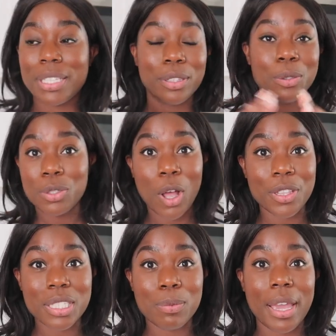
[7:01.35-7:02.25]
and lose all
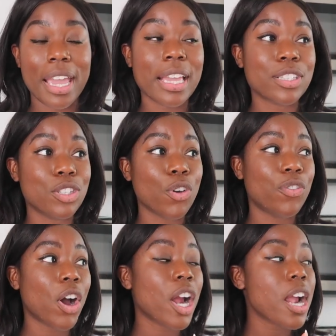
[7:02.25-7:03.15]
this weight so
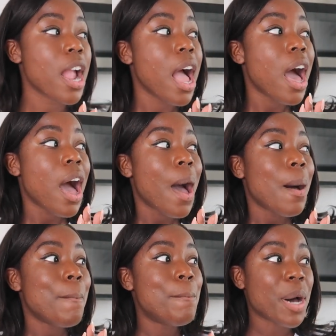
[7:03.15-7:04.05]
far.
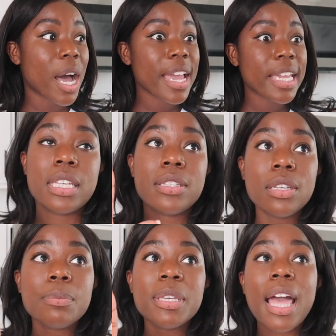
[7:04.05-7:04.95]
But it
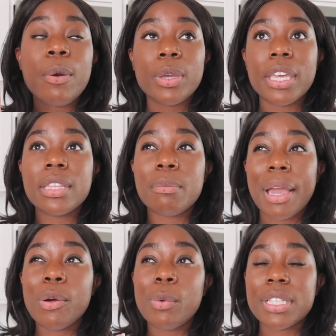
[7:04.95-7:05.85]
took me that weekend that
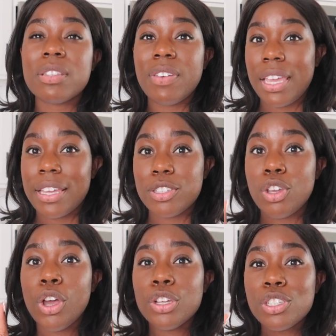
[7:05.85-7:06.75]
Michael went to Vegas.
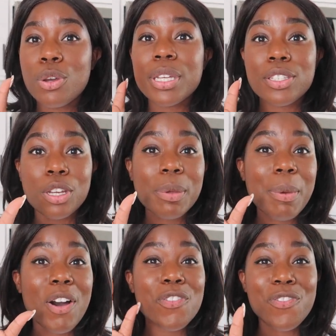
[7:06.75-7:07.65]
So it took me
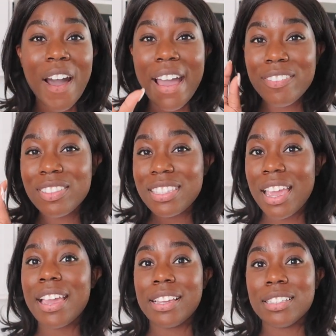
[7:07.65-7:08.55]
about 5
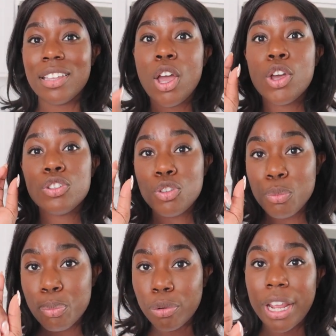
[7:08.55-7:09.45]
days to
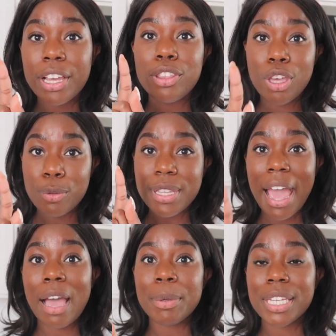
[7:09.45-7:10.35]
break those
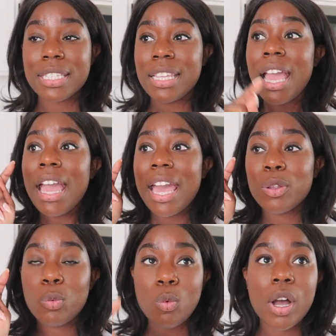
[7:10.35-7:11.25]
habits.
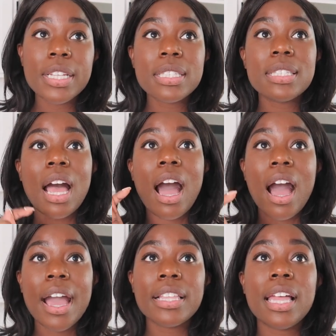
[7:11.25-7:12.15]
And once
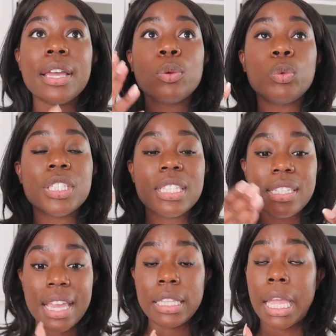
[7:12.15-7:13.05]
I like was
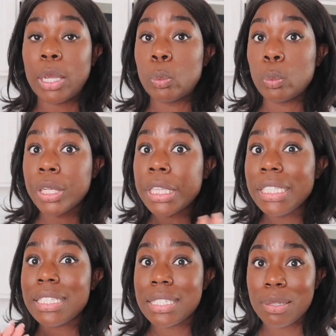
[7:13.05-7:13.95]
stayed like
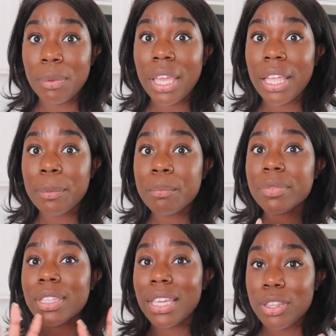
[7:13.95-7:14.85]
really disciplined
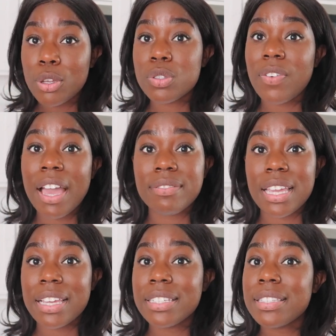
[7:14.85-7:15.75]
in those 5
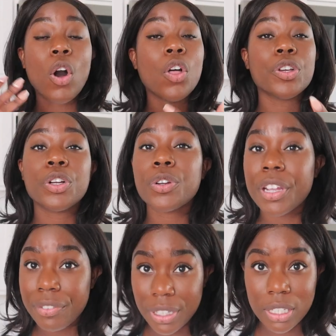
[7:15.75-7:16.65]
days, all the
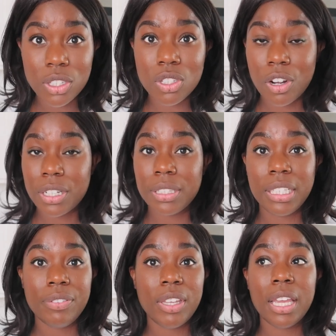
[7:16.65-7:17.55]
cravings started
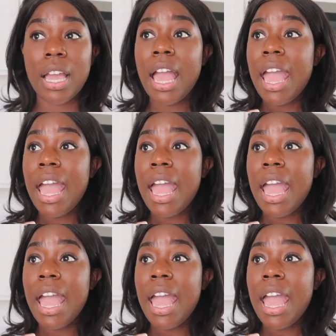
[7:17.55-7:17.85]
leaving